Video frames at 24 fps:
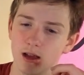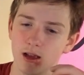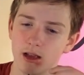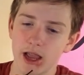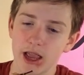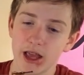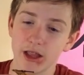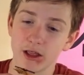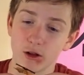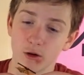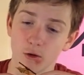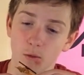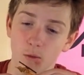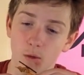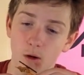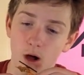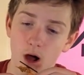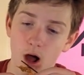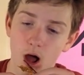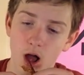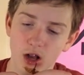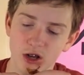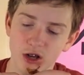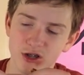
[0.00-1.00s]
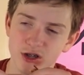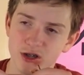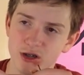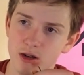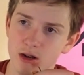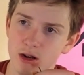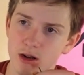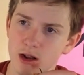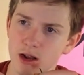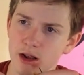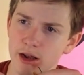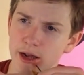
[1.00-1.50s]
And they're washed.
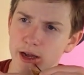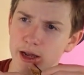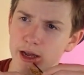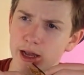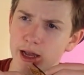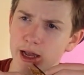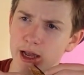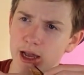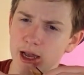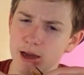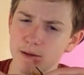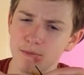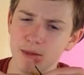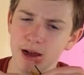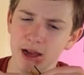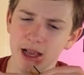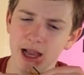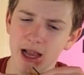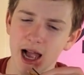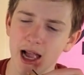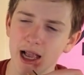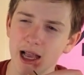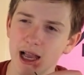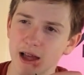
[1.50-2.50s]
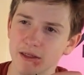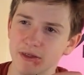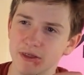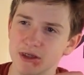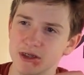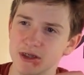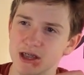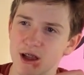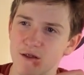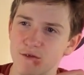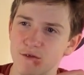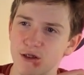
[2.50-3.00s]
And my guy got this
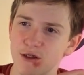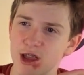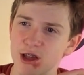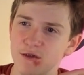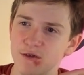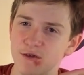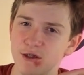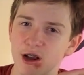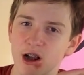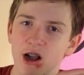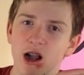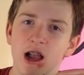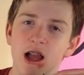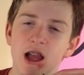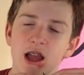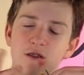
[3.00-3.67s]
at Fanfare.